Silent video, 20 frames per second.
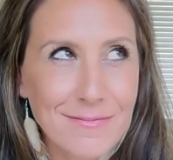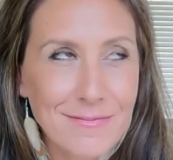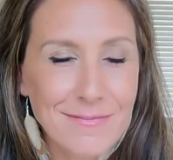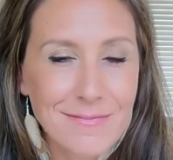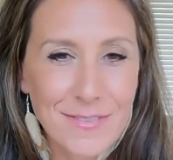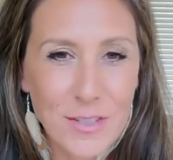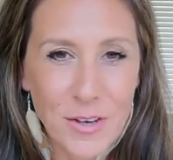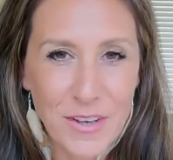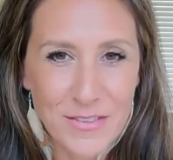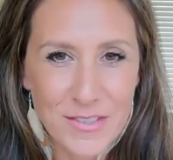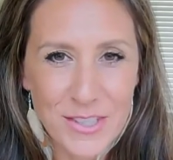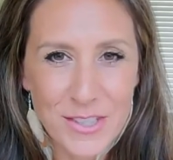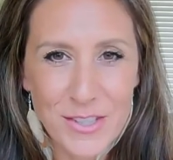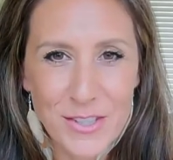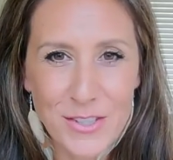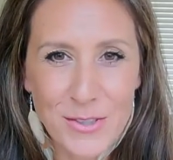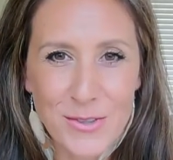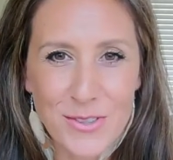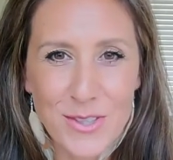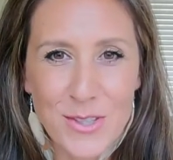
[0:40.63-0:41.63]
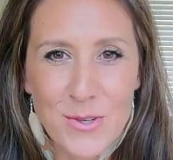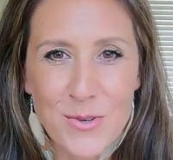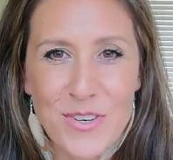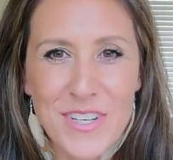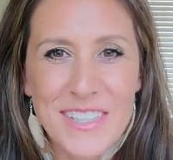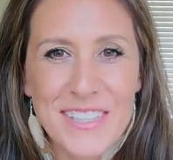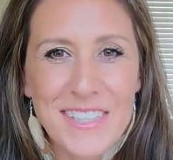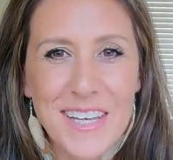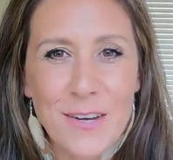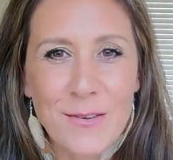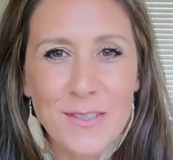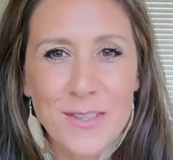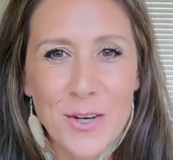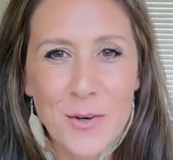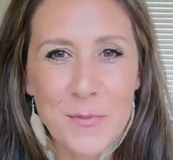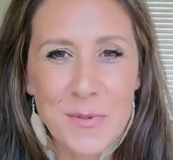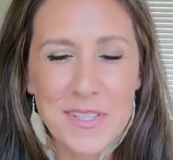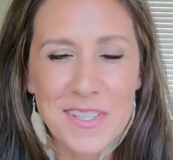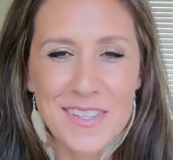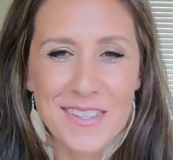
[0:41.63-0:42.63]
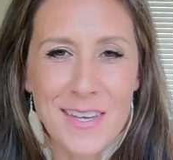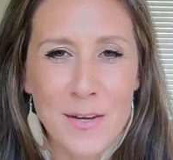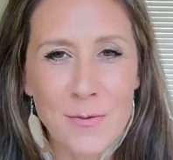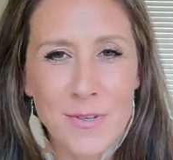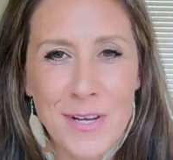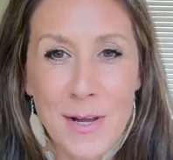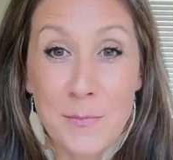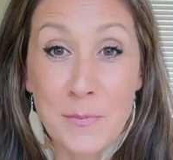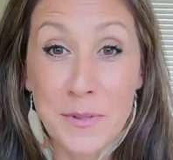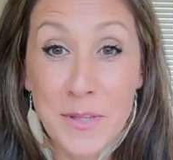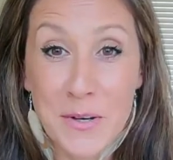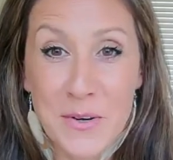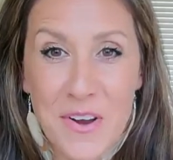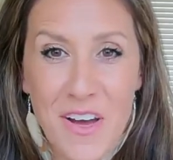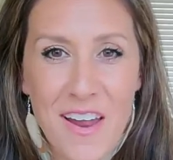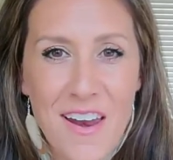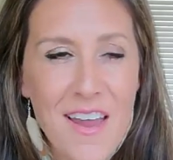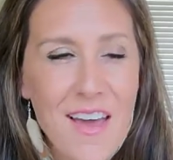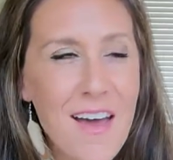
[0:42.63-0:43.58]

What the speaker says: you'll have to excuse the noise. I was hoping that they were done, but they're not.